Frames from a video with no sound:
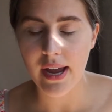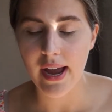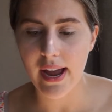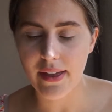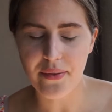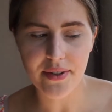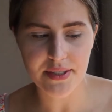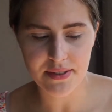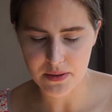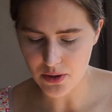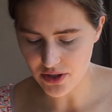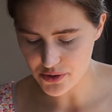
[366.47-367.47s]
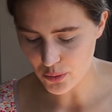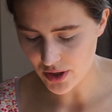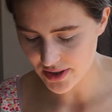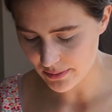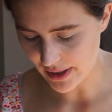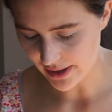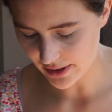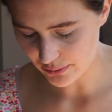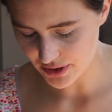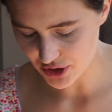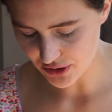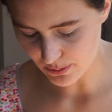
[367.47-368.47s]
and this is a Nars Wanted palette,
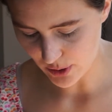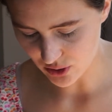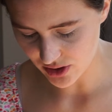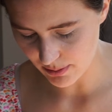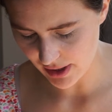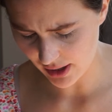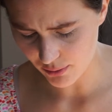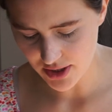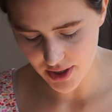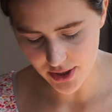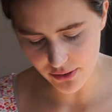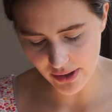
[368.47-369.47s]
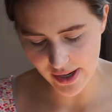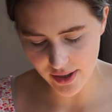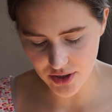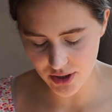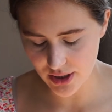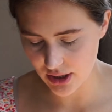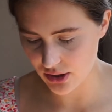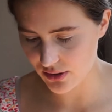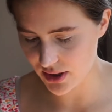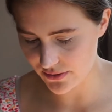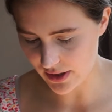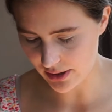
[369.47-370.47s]
which is mostly pink, which I don't actually
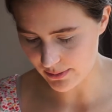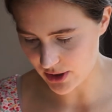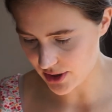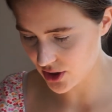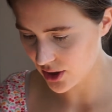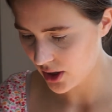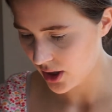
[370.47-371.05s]
use very much.